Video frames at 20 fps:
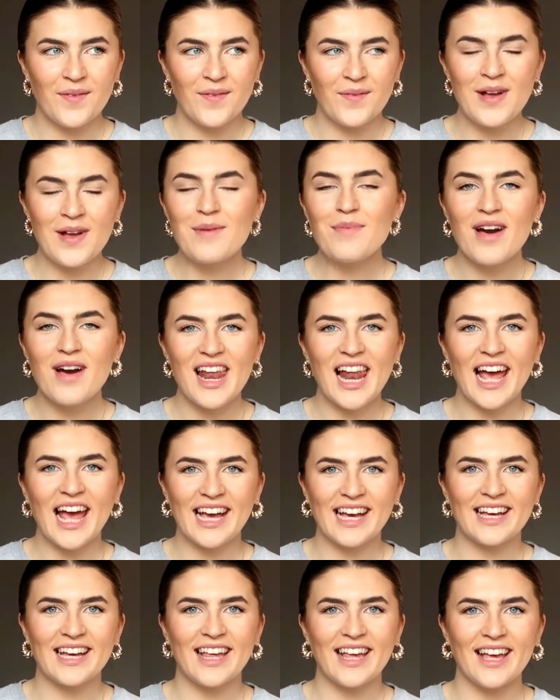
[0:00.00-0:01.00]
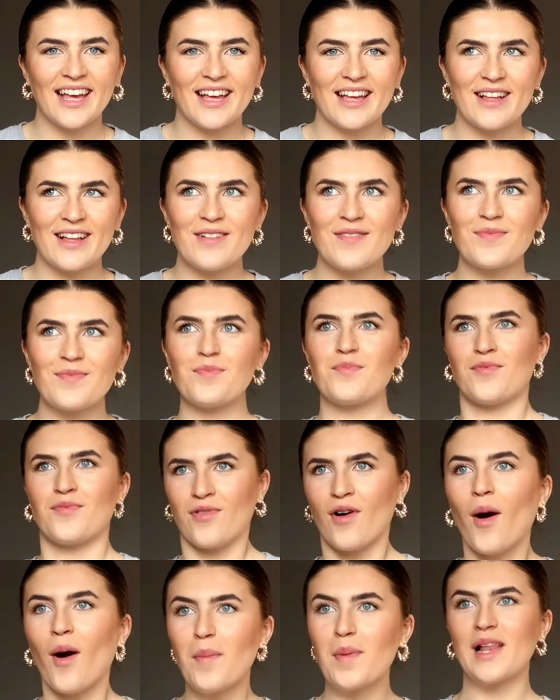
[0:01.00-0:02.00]
we were like
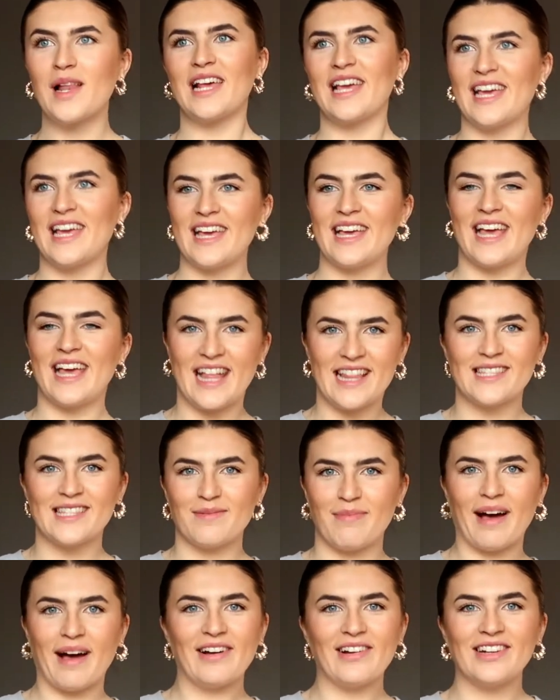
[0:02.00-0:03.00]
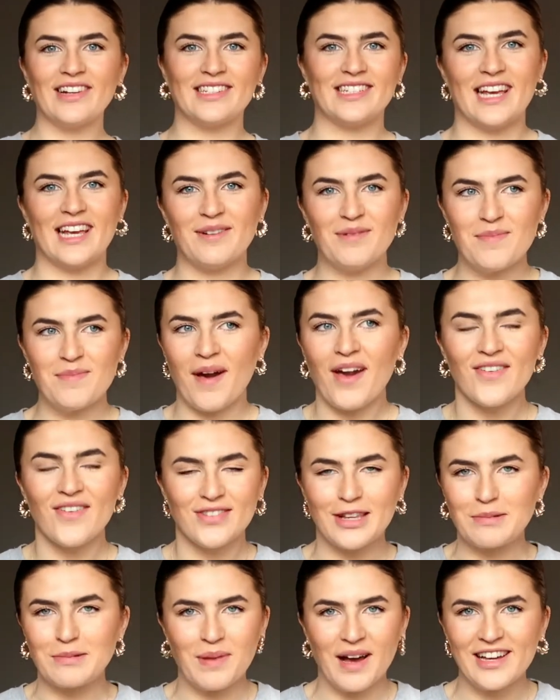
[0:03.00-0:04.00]
properly into biology. We both
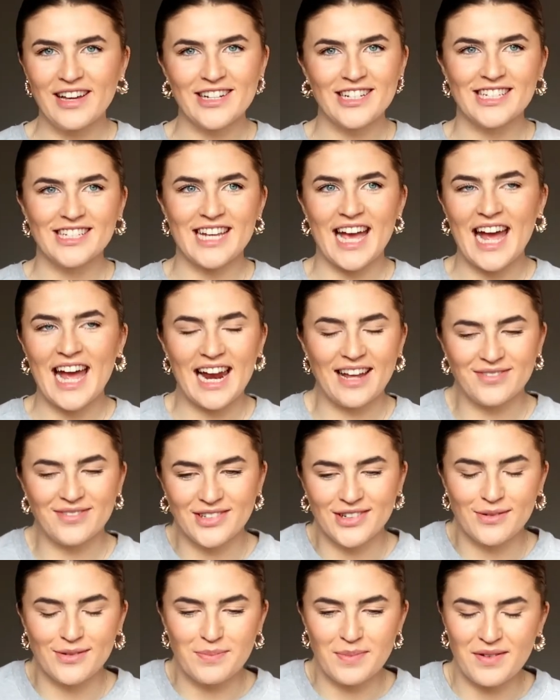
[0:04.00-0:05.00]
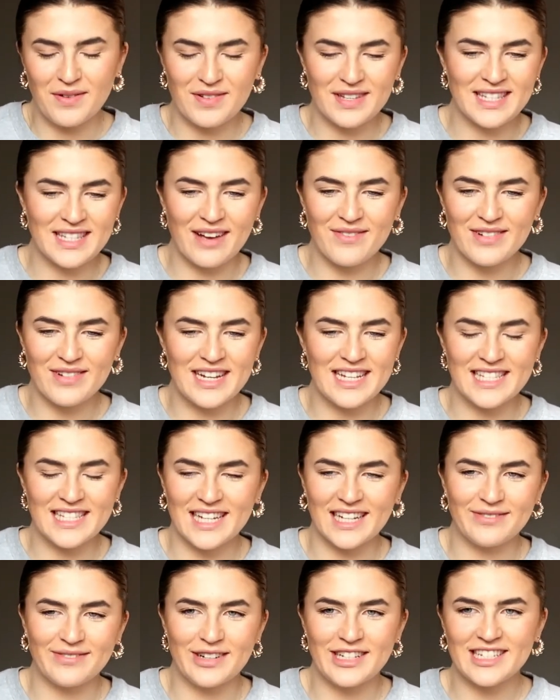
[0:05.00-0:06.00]
did biology A level, but for some
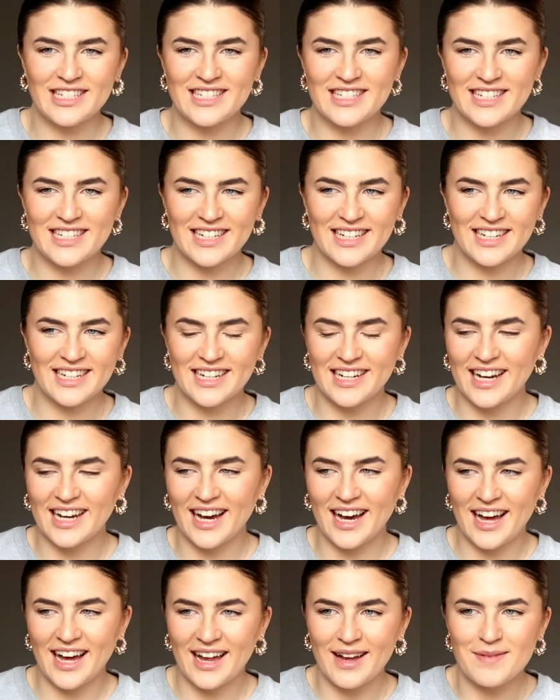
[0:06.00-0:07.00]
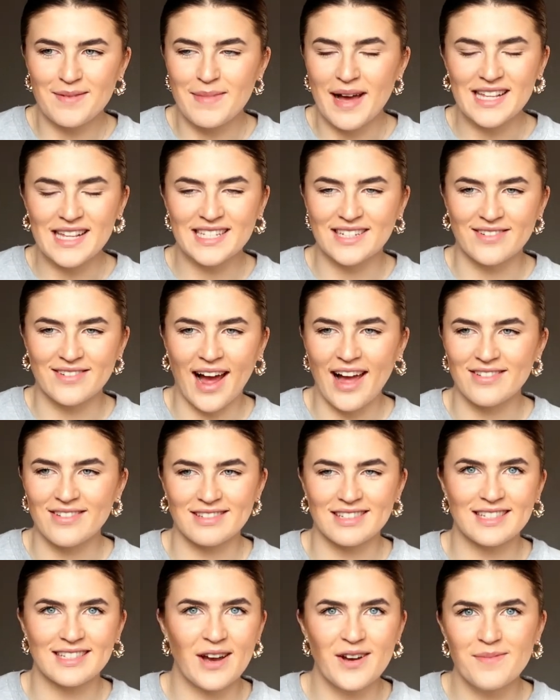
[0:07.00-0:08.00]
reason we just messed
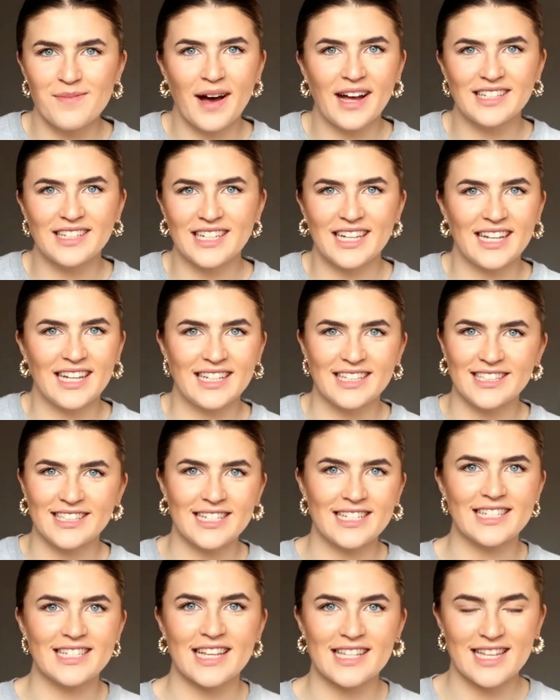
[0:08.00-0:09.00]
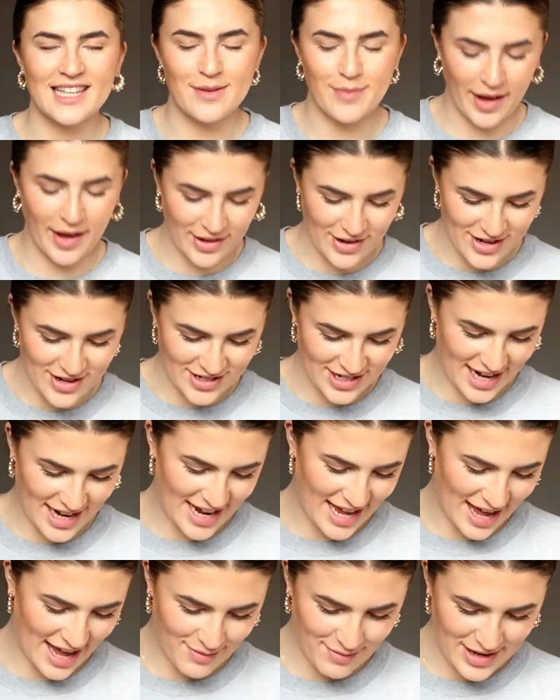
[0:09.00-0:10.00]
around so much in GCSE
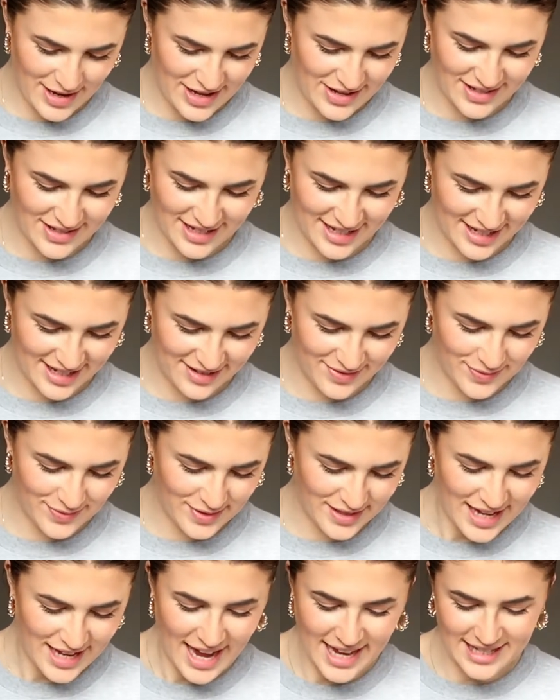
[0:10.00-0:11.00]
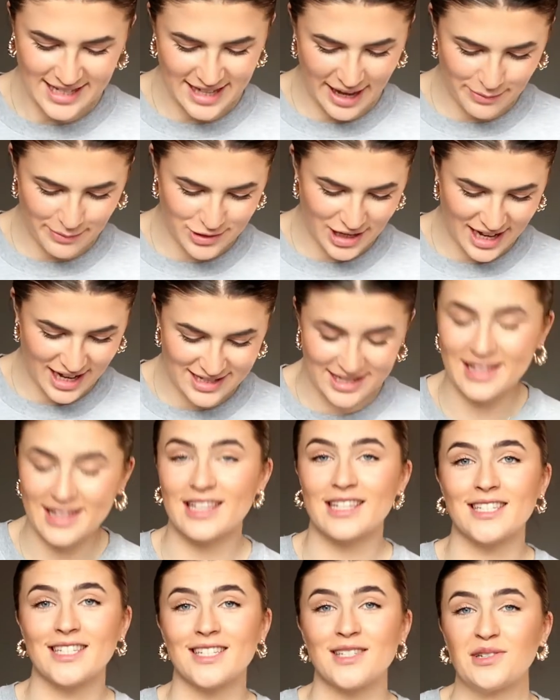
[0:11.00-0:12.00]
biology and we used to take Snapchats, and
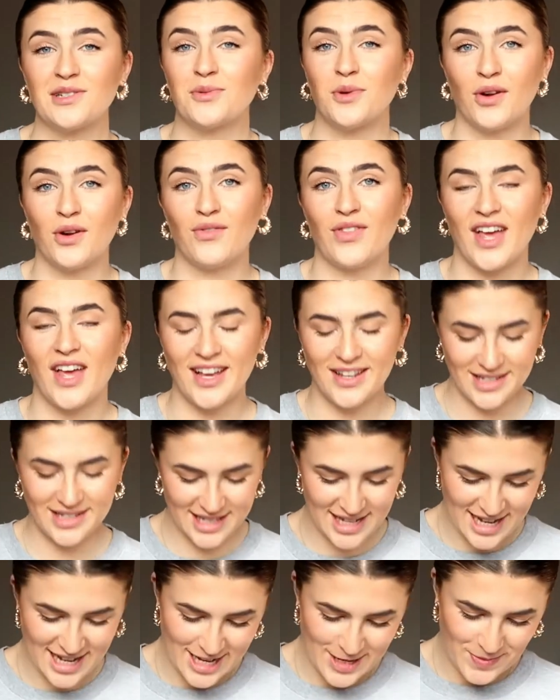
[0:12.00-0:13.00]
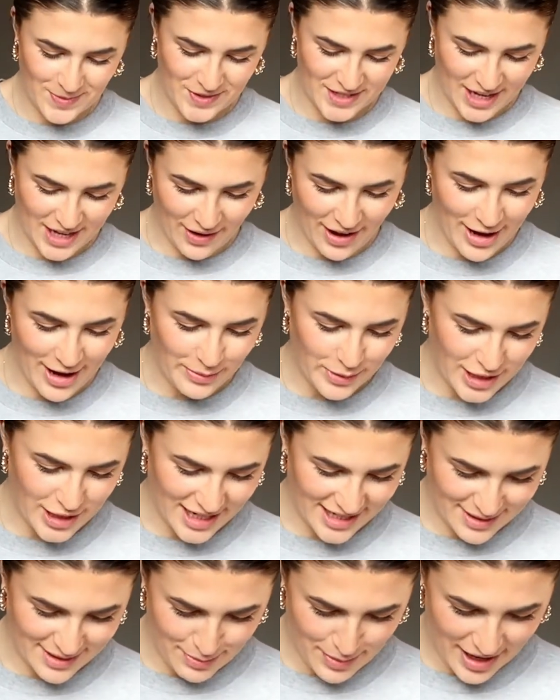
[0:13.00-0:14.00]
this is one of those. So I hope she
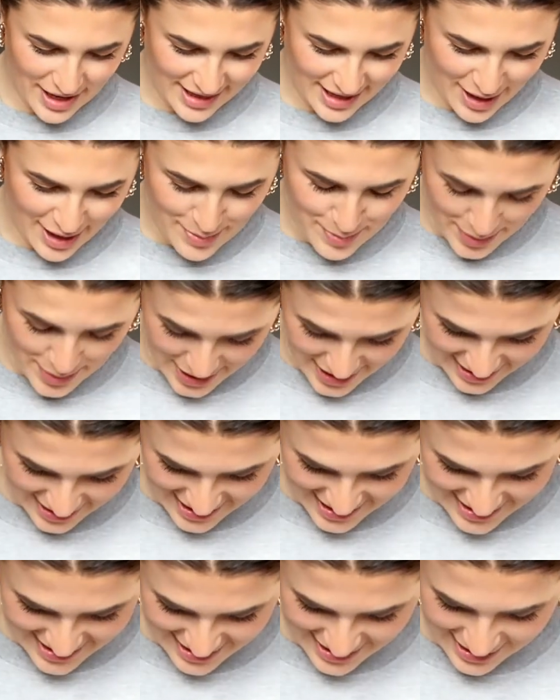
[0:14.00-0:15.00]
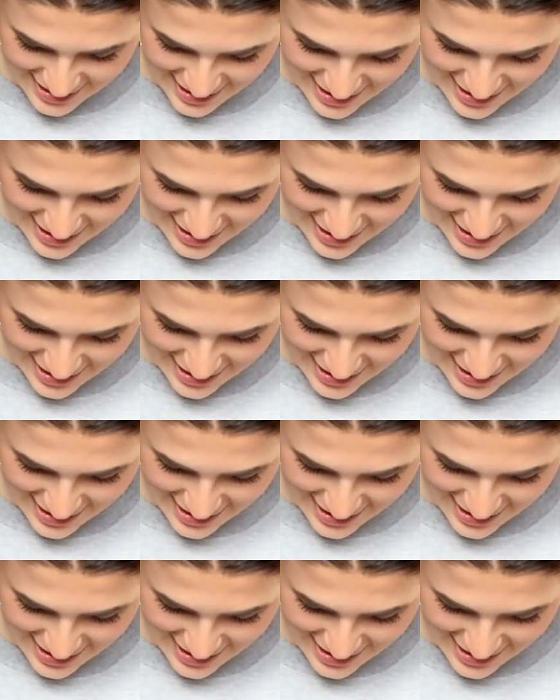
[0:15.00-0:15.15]
doesn't mind that I'm putting this in